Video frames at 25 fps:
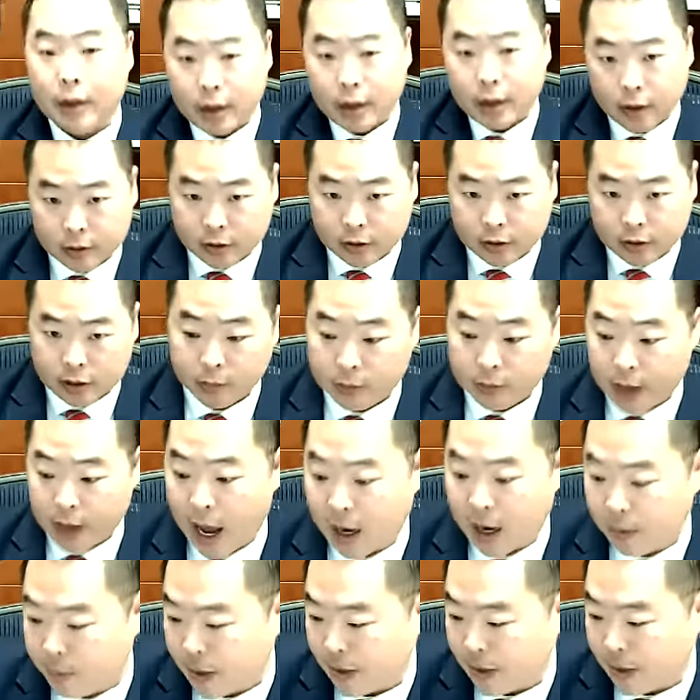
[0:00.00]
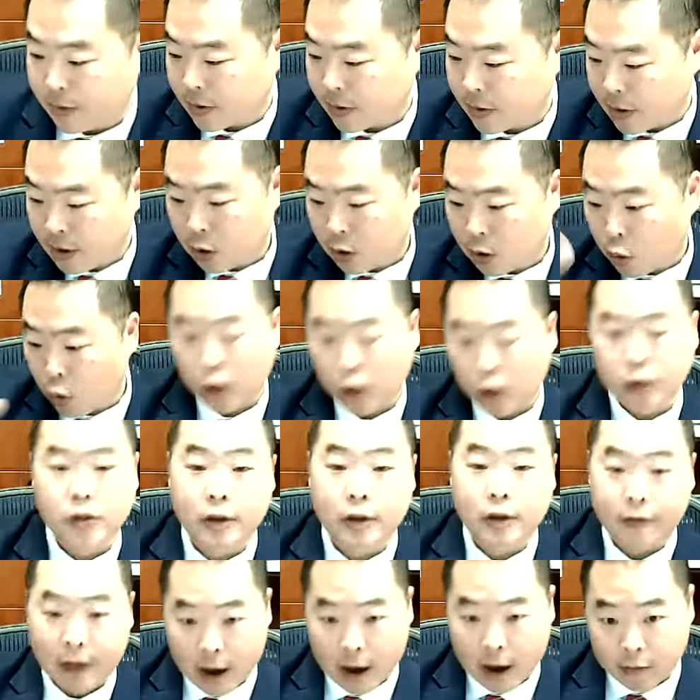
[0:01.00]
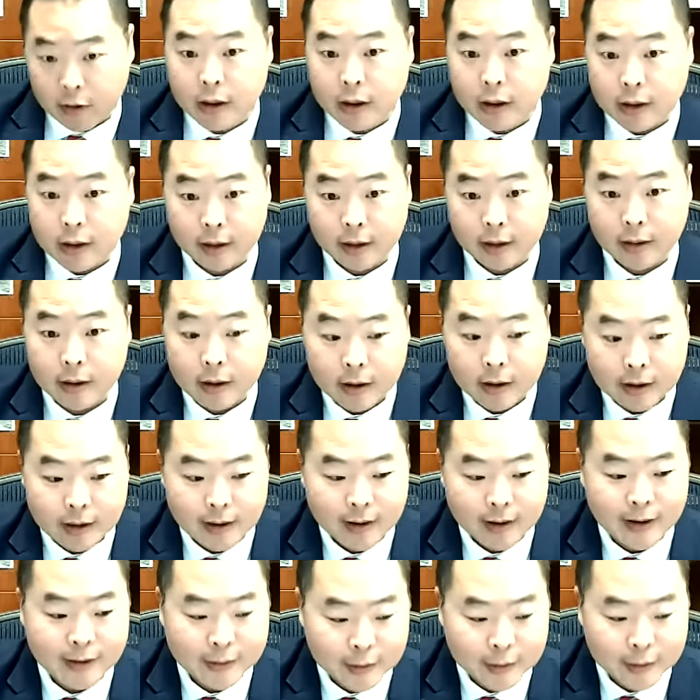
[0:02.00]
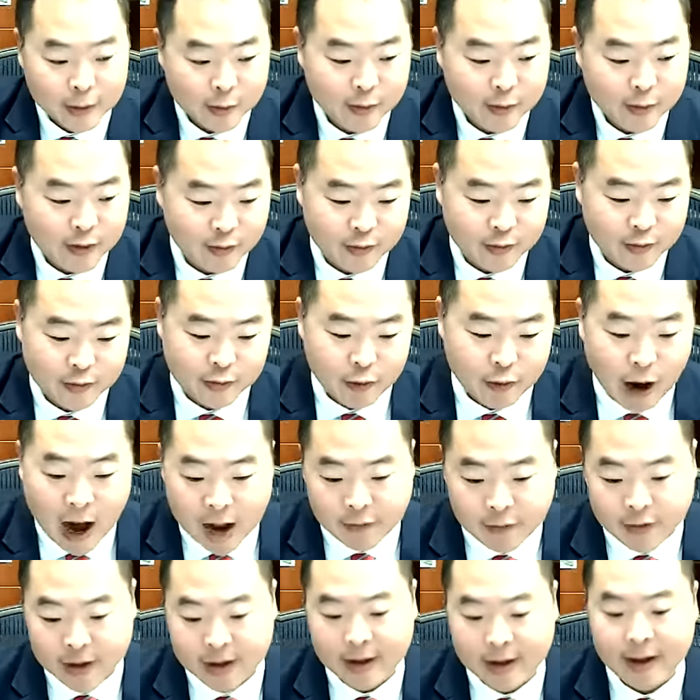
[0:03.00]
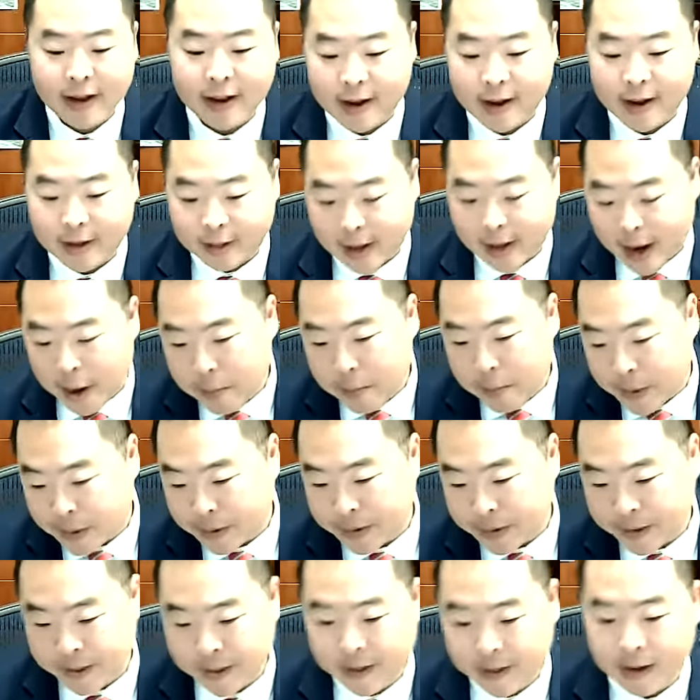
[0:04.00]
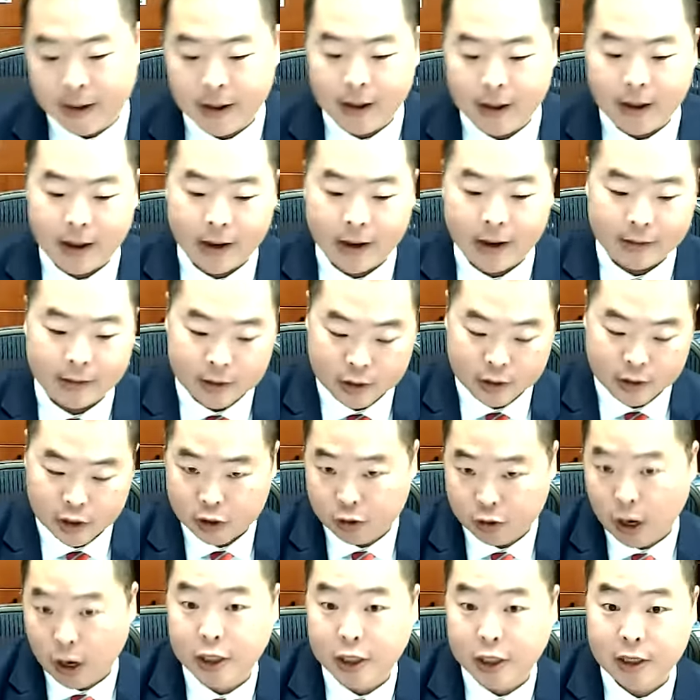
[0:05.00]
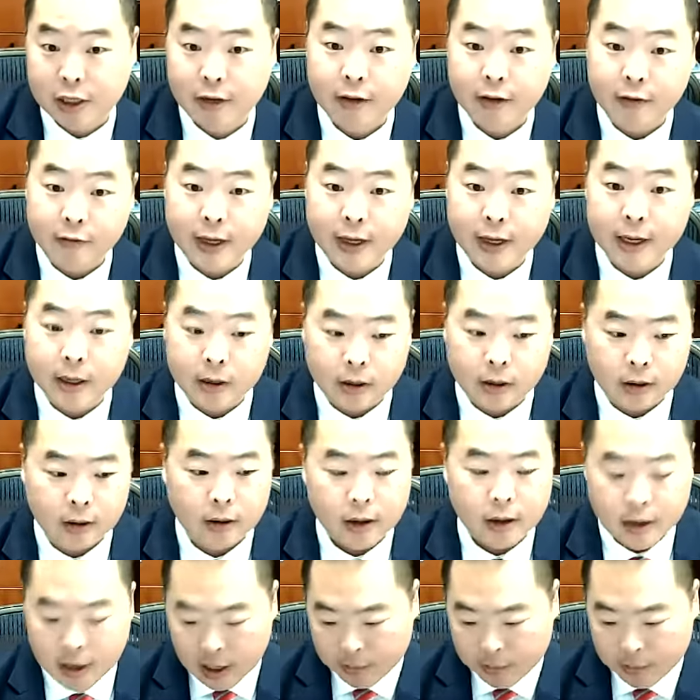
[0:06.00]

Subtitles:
in some database, the worst of everything in terms of driving and liability and construction of the vehicle,